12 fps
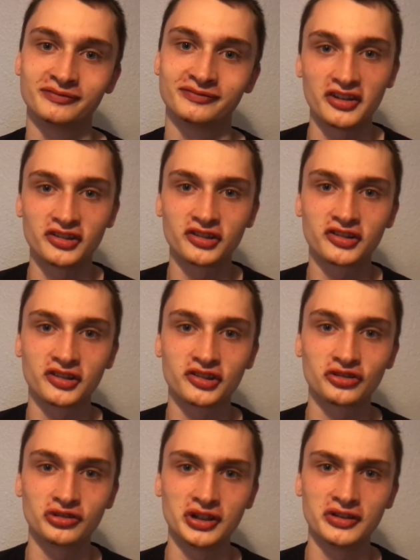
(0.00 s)
It's just a
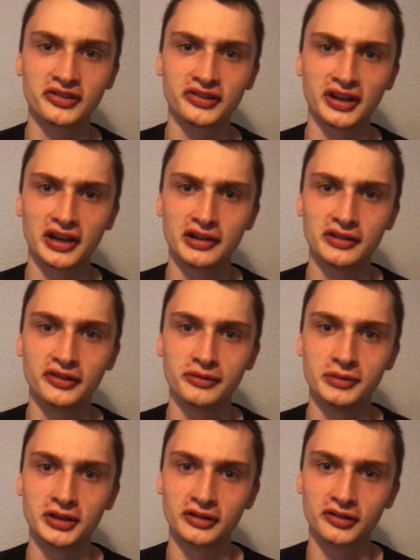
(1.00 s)
strange signing to
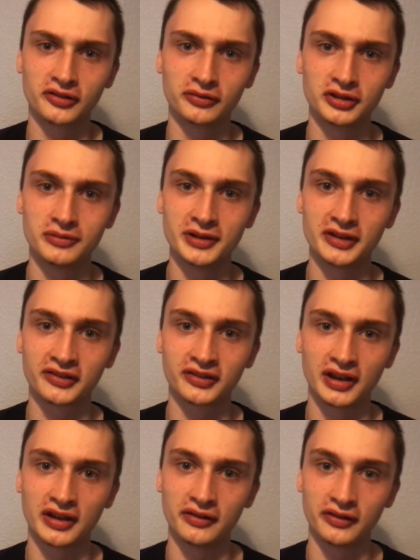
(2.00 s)
me. It doesn't really make
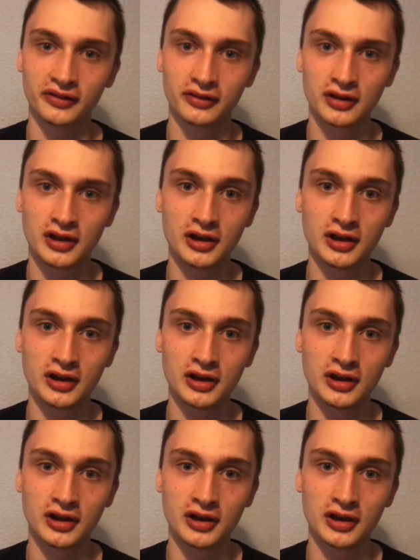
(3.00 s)
sense,